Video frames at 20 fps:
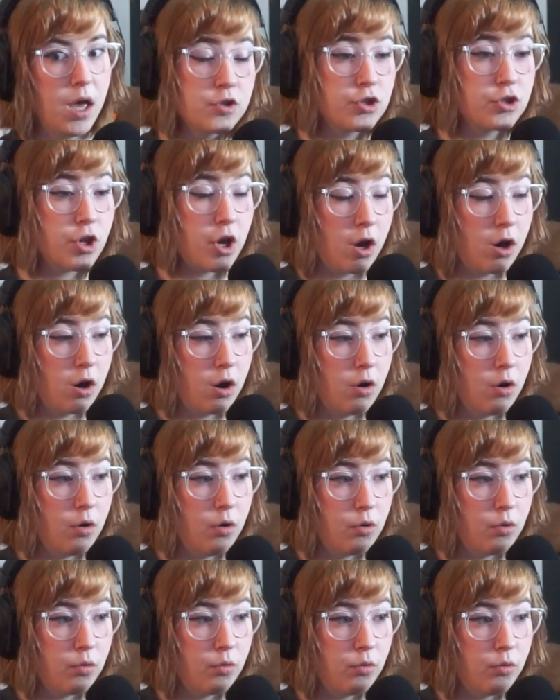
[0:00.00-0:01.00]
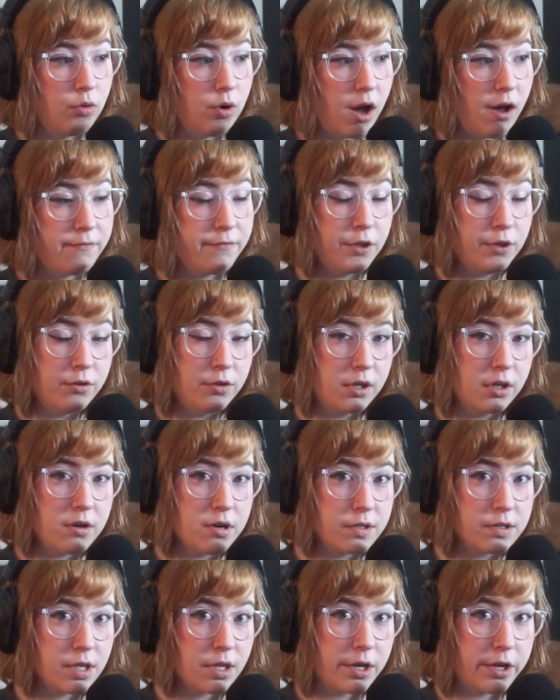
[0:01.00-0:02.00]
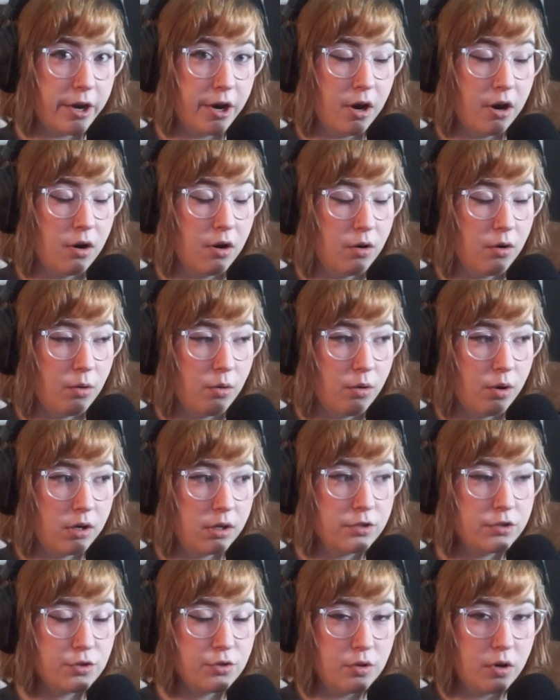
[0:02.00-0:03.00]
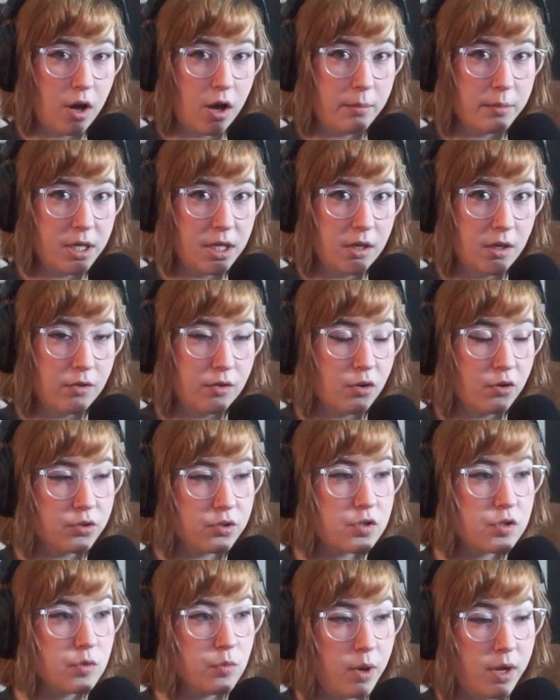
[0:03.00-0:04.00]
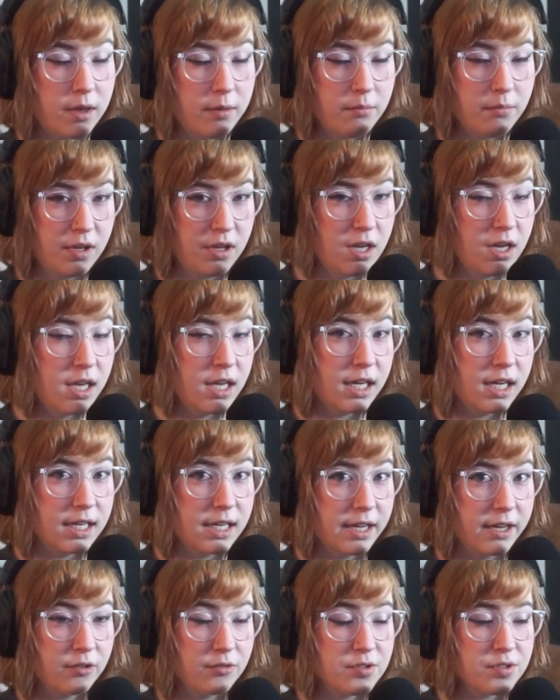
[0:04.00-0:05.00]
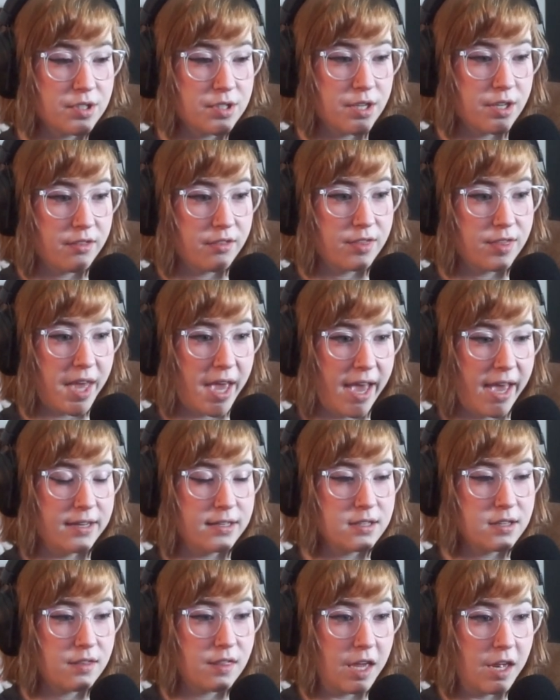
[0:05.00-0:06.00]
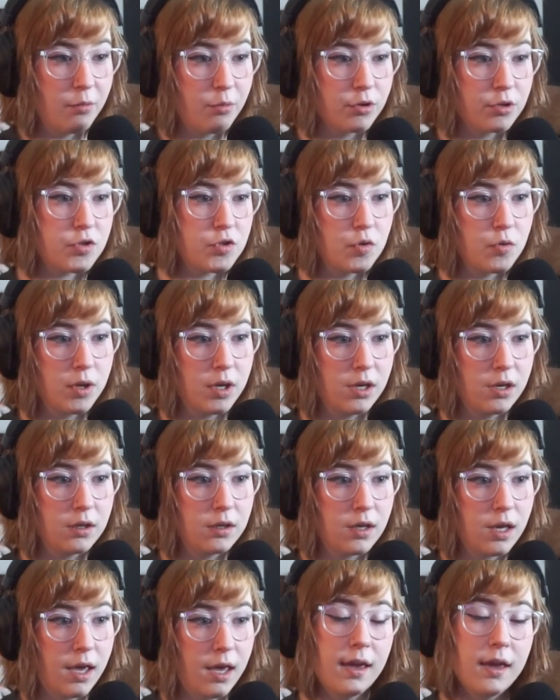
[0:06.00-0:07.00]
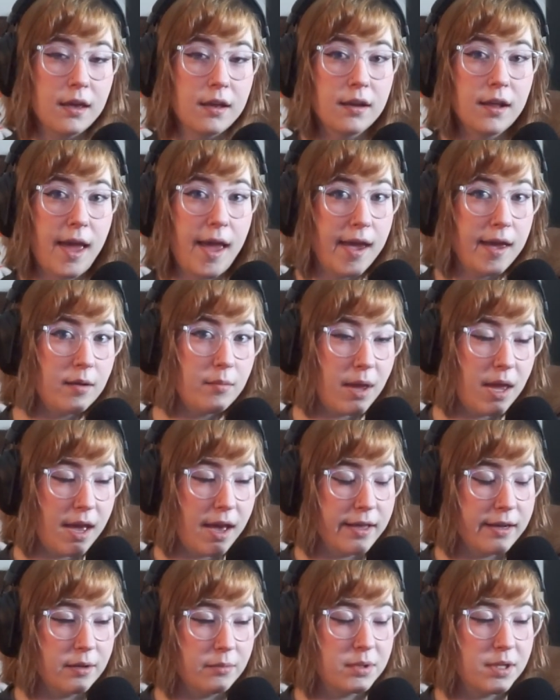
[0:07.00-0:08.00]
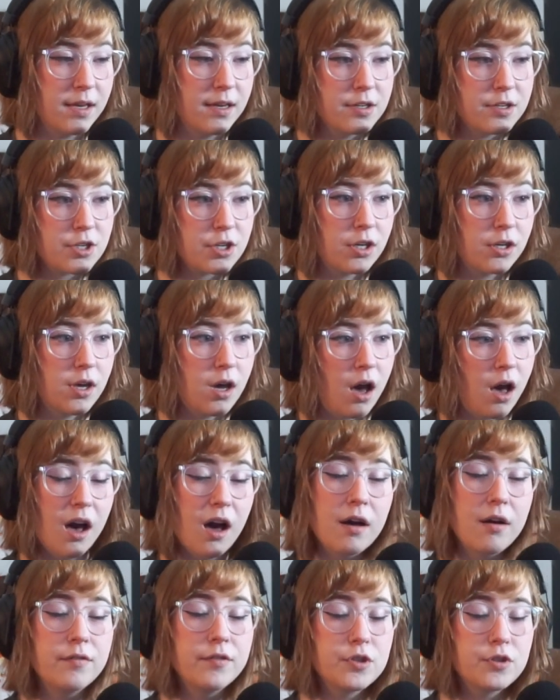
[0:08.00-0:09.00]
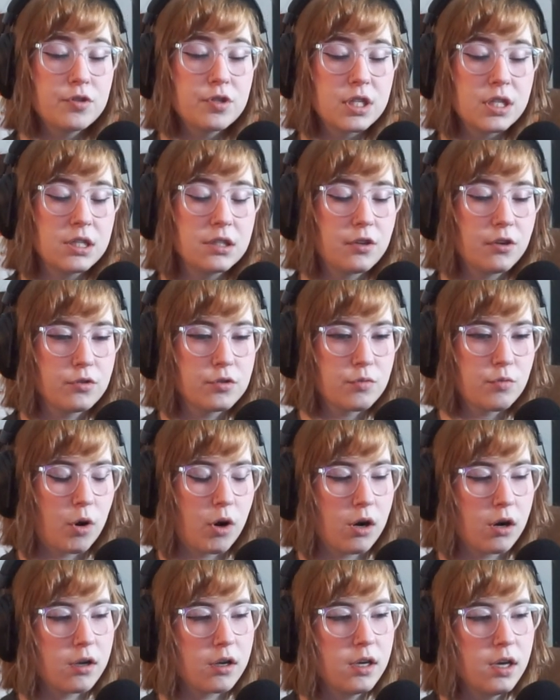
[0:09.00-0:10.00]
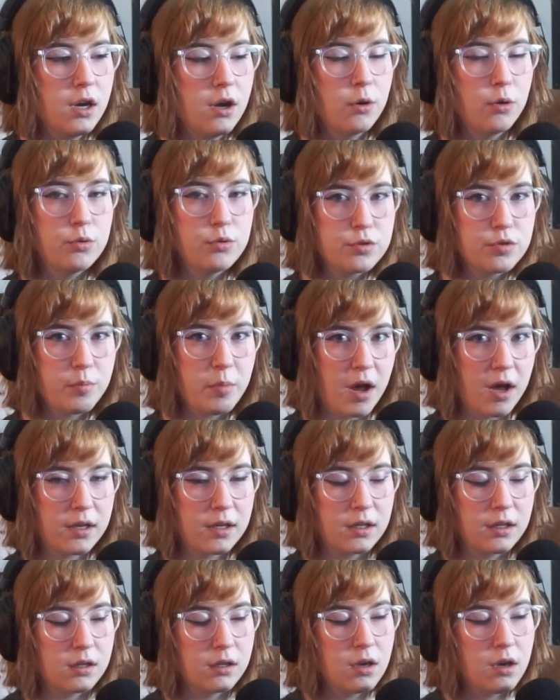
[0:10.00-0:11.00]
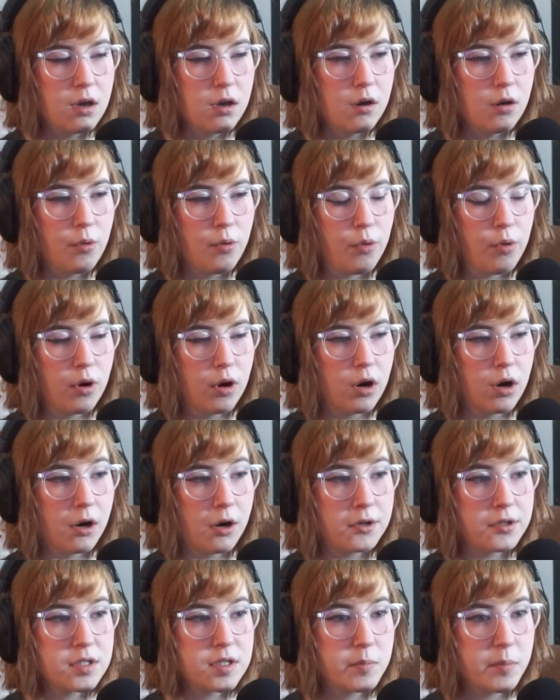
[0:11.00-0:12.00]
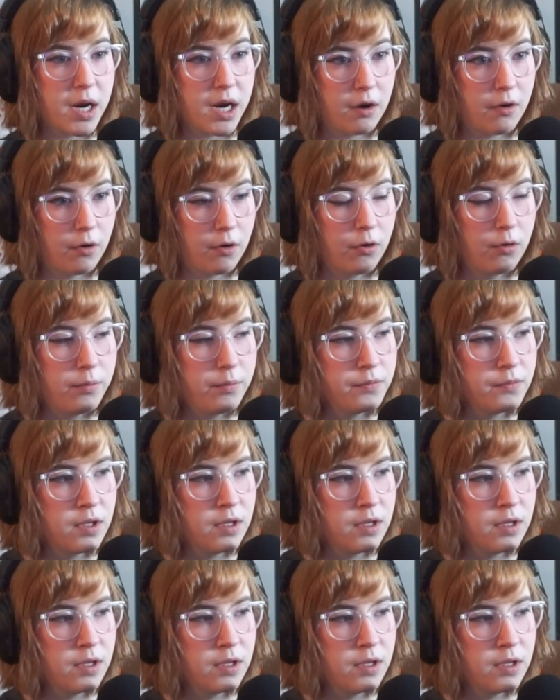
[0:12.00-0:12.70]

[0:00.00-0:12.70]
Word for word: So, a few years ago, Toonami Adult Swim announced that they were doing an anime adaptation of Junji Ito's work, Uzumaki or Spiral.